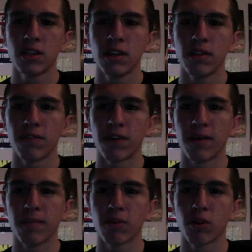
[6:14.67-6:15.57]

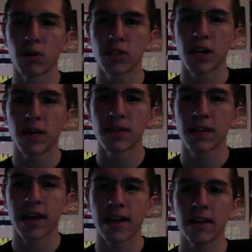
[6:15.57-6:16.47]
from Kurosawa's
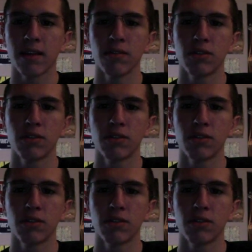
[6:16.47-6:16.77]
High and Low